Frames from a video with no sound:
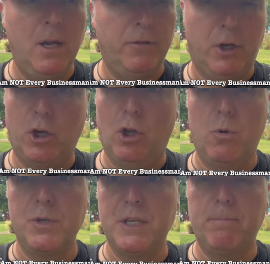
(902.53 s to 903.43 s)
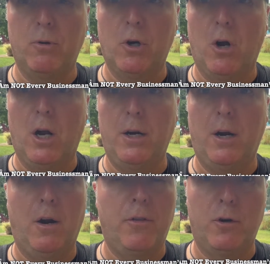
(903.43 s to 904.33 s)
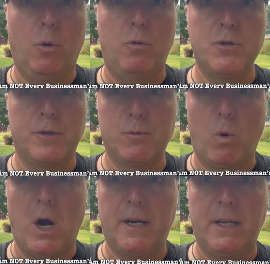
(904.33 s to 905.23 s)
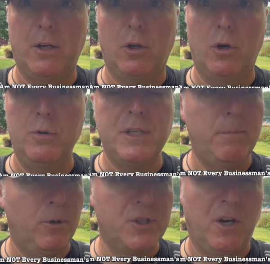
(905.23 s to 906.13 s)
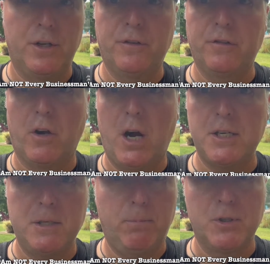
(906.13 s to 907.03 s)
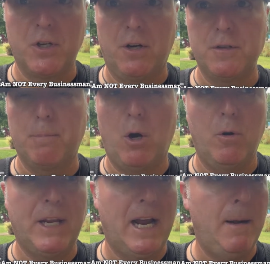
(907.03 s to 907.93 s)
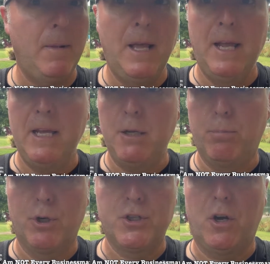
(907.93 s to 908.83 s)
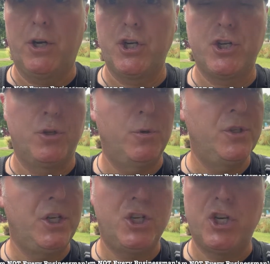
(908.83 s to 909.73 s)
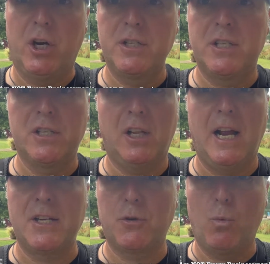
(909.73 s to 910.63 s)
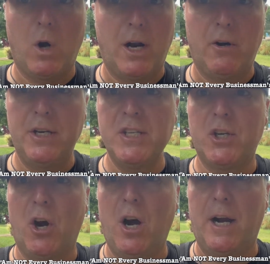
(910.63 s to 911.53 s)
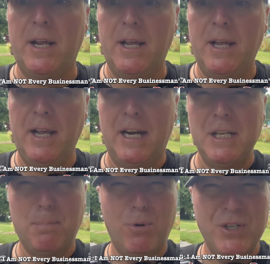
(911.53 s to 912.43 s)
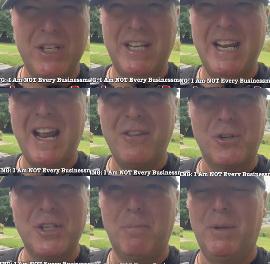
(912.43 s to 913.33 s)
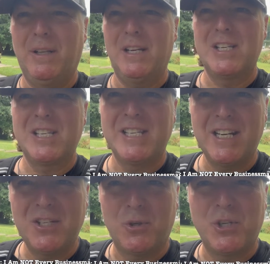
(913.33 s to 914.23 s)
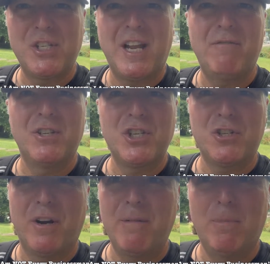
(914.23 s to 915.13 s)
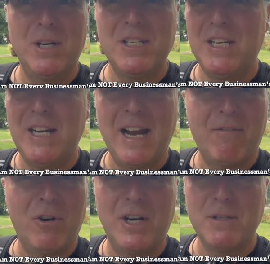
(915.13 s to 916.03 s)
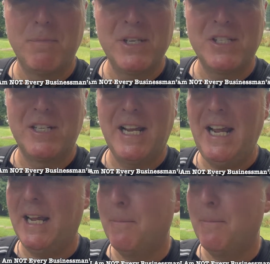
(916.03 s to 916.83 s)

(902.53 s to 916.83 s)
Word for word: the clothes he put on are their hose are his walking clothes. He puts on his socks, he puts on his ball cap, he puts on his shoes, he chugs his glass of water, and he's gone. And he's put together something like six or seven straight months. He never has missed a day.